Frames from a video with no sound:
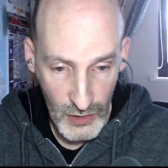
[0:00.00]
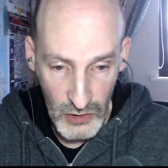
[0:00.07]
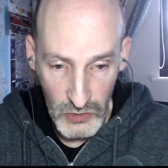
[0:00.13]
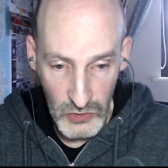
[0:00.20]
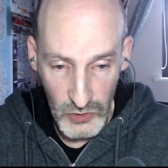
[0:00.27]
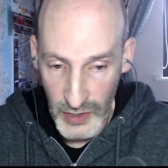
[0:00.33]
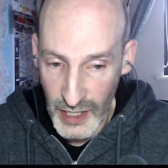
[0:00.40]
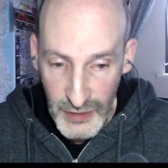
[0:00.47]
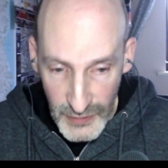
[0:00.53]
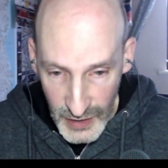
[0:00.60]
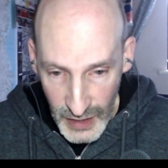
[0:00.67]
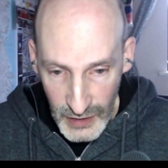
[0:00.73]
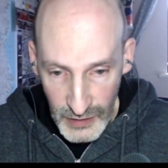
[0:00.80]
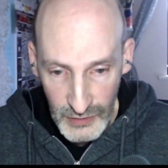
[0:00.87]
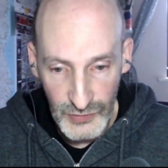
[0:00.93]
anything
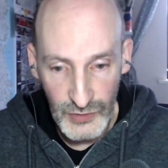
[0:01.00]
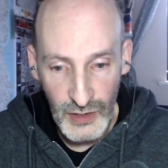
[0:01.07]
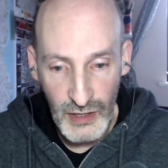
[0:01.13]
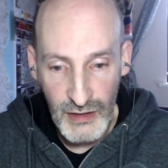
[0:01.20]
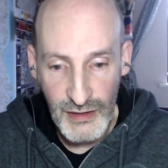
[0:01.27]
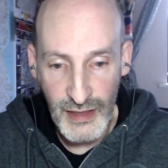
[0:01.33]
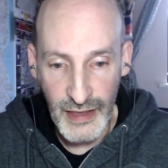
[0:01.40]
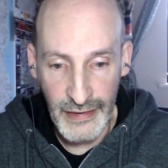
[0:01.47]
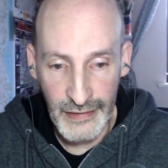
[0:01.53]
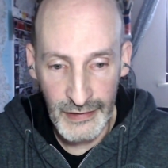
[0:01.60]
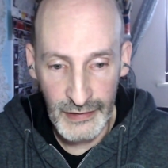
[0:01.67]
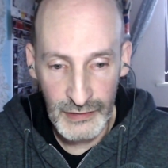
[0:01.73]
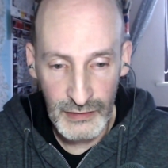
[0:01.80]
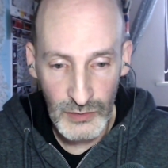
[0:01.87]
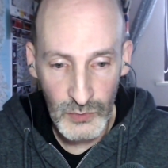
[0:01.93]
else,
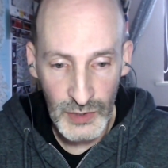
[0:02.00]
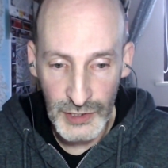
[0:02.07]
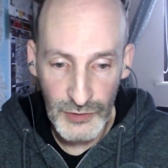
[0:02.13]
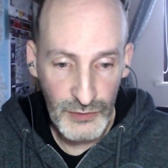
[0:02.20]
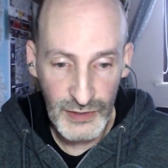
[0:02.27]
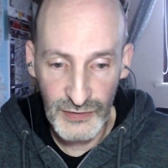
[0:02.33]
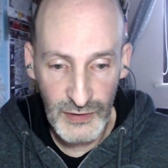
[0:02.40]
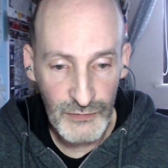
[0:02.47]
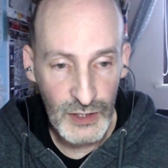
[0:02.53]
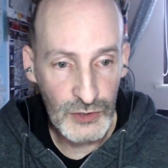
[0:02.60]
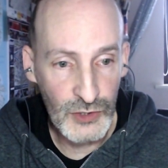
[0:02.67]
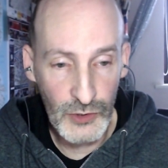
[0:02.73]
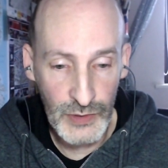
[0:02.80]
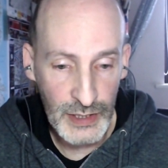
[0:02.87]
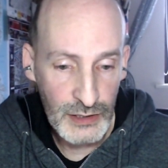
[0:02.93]
and when you receive the
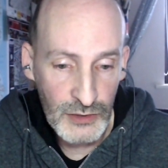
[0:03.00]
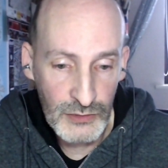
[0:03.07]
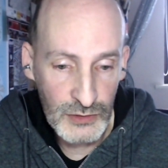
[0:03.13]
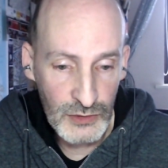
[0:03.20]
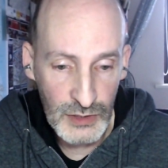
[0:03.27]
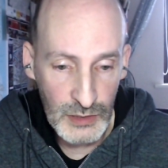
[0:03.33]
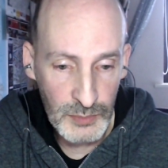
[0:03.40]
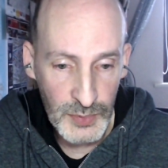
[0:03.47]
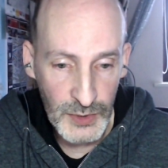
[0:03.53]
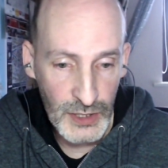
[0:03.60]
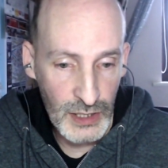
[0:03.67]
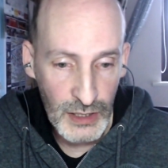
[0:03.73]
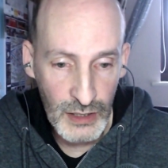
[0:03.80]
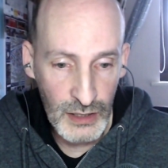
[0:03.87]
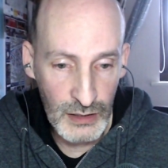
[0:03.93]
token, you can put
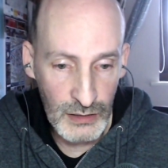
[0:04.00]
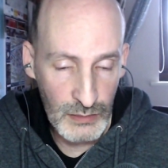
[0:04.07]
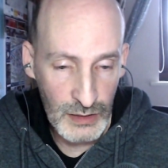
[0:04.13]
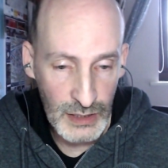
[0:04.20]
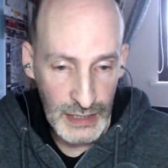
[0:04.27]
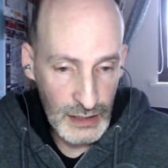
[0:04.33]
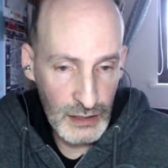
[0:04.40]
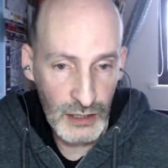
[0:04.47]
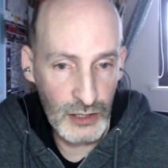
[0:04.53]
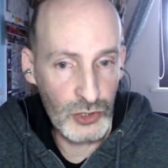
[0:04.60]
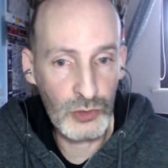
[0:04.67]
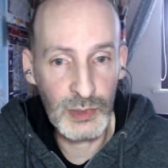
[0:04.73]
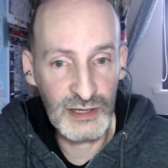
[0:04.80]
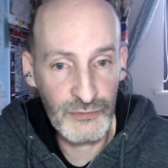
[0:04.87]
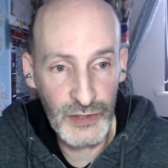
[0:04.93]
it in a
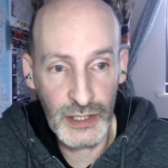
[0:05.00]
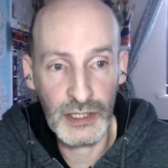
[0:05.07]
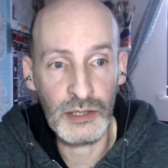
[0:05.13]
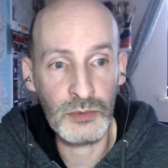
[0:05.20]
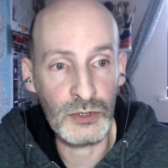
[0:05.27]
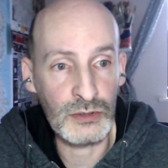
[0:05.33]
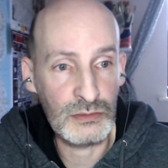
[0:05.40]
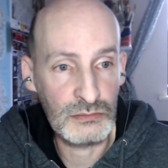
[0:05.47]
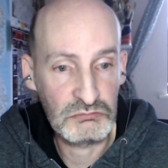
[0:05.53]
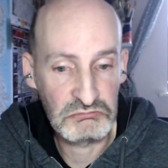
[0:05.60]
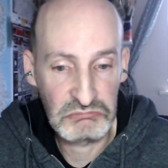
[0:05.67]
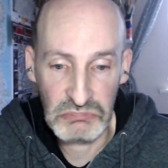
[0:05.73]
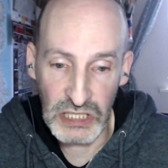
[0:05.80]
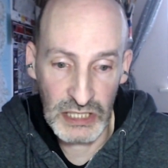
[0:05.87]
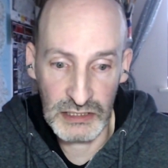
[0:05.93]
global variable
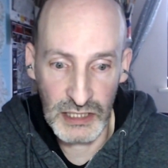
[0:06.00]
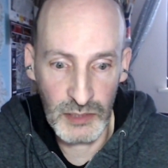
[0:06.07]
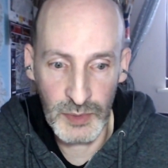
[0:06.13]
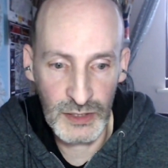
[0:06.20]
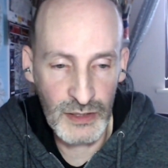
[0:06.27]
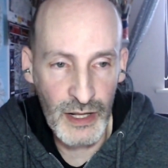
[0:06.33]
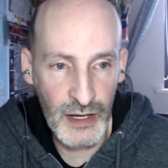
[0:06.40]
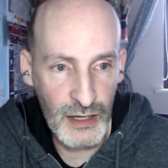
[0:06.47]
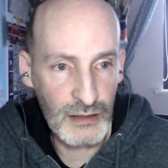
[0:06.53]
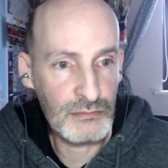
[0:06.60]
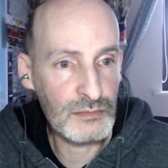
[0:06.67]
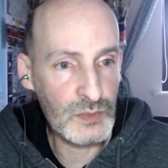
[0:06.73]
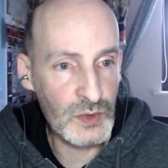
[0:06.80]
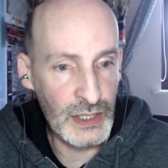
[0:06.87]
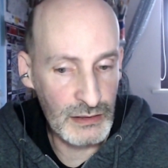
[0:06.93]
and keep it there,
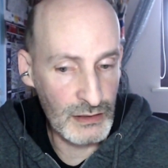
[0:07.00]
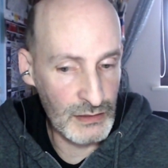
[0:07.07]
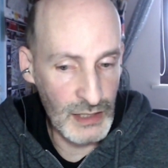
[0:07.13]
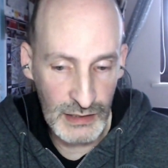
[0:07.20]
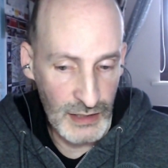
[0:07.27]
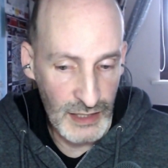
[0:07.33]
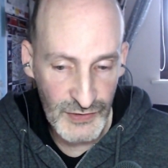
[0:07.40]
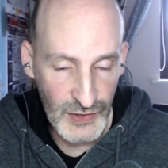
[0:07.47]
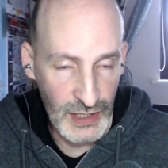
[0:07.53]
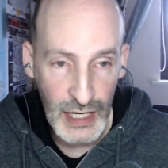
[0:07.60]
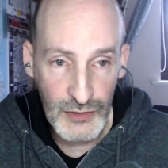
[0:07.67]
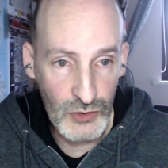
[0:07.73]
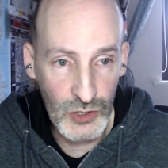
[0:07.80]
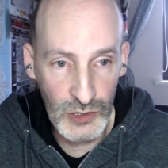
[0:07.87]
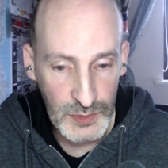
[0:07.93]
right? That's
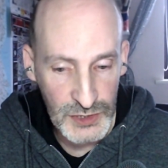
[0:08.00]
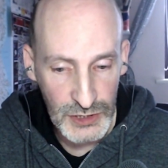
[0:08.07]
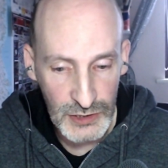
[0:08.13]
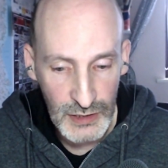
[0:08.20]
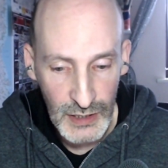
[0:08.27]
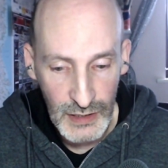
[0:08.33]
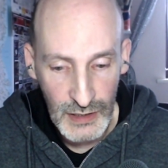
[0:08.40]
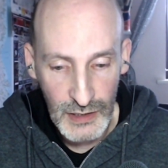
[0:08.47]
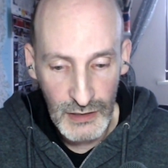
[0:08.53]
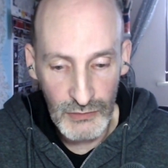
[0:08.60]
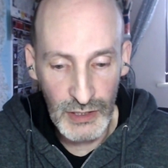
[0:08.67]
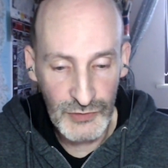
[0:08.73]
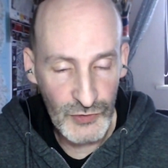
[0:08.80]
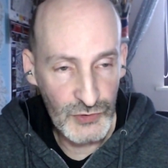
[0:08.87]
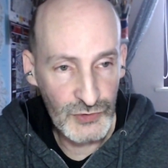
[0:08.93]
another option,
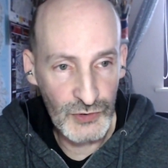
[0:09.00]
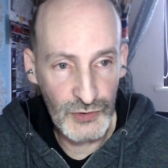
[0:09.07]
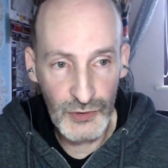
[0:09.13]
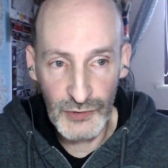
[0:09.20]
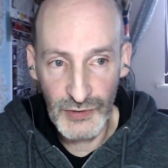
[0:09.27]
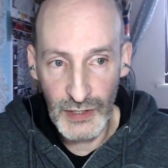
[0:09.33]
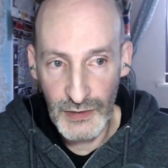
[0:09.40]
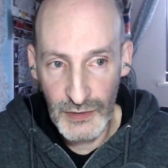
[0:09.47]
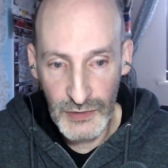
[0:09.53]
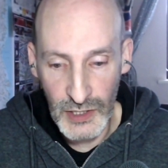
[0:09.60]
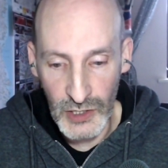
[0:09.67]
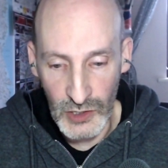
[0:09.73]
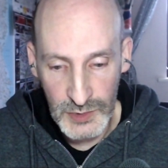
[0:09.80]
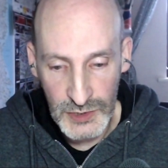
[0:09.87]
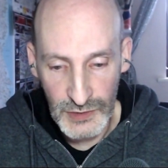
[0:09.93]
right? So those are the three
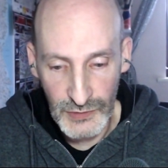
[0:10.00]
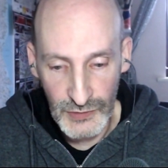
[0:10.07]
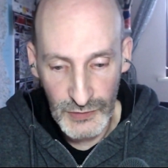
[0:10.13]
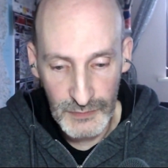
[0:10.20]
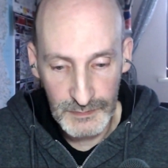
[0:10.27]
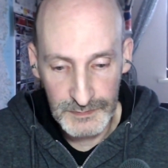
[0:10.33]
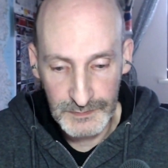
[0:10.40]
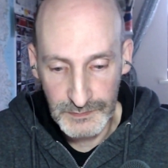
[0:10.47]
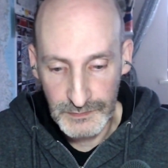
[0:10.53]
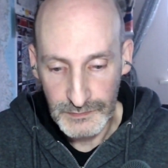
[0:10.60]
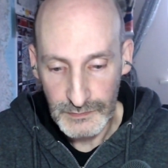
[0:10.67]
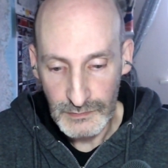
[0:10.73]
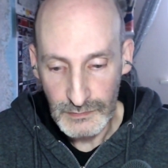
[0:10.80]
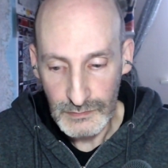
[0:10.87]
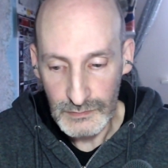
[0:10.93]
options.
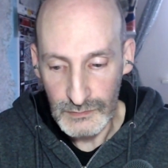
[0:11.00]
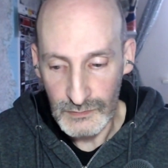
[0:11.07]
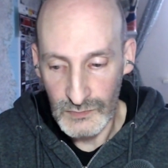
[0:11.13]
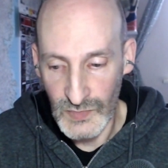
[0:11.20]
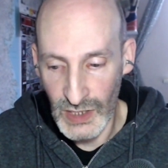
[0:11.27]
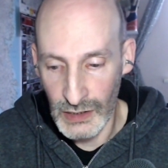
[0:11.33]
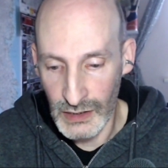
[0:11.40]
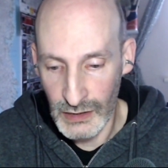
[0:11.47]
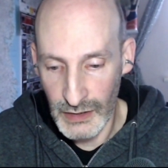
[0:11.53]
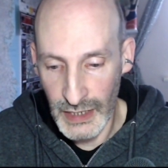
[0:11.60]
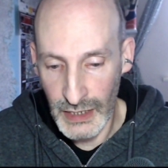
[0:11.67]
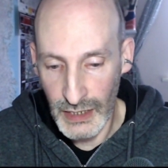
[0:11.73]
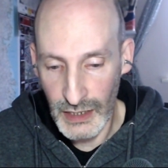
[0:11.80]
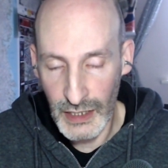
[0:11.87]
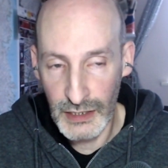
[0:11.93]

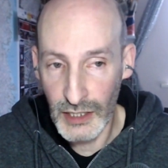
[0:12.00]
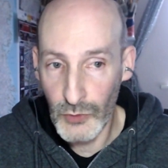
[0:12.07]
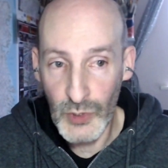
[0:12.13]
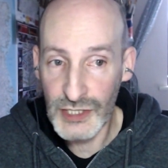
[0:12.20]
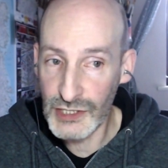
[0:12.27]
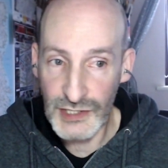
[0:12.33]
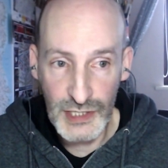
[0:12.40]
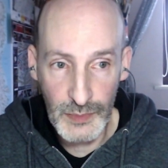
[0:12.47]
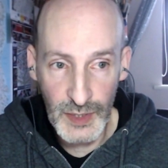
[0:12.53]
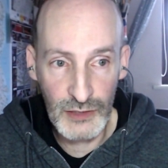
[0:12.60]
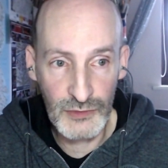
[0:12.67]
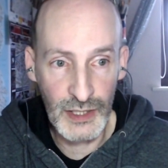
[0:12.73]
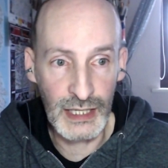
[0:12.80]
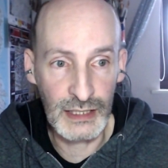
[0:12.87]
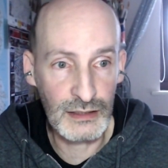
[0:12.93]
Any questions
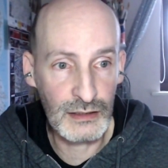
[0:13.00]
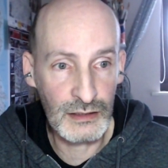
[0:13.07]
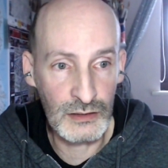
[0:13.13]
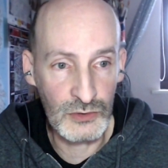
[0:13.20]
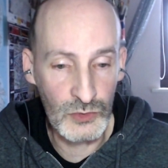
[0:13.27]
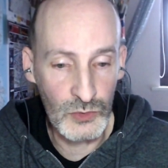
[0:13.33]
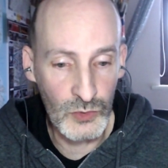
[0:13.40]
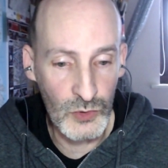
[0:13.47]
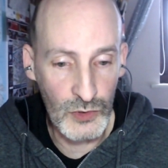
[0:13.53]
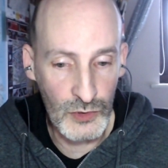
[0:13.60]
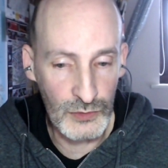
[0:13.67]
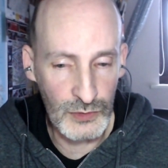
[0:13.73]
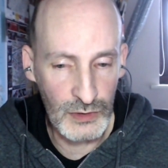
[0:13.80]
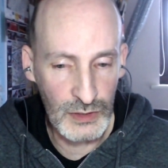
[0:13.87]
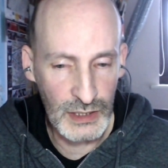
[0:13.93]
about that, or
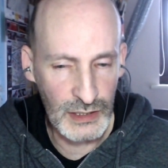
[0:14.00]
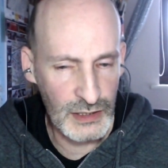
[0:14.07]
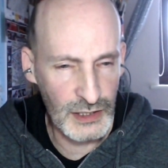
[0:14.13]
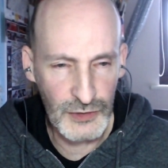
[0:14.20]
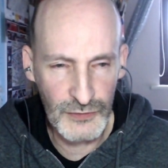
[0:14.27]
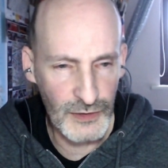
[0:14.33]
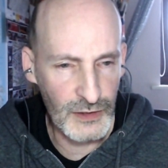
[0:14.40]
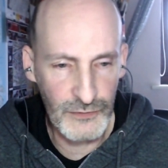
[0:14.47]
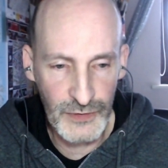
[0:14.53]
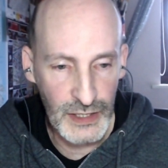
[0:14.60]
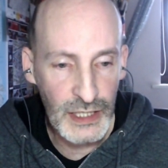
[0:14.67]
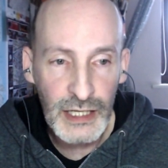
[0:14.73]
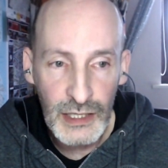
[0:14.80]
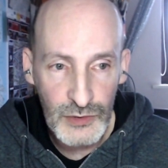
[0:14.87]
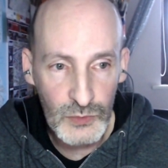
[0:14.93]
can you think of
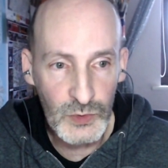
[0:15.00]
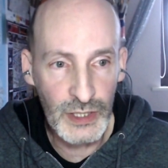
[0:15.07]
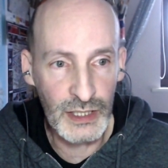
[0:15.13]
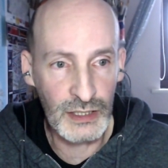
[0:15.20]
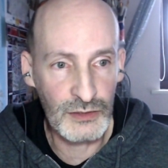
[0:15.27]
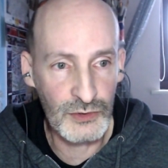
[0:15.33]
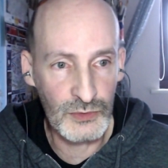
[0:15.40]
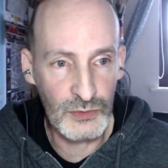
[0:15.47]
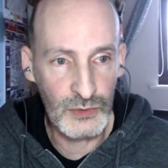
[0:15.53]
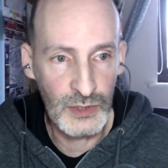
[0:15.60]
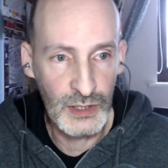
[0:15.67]
any other way to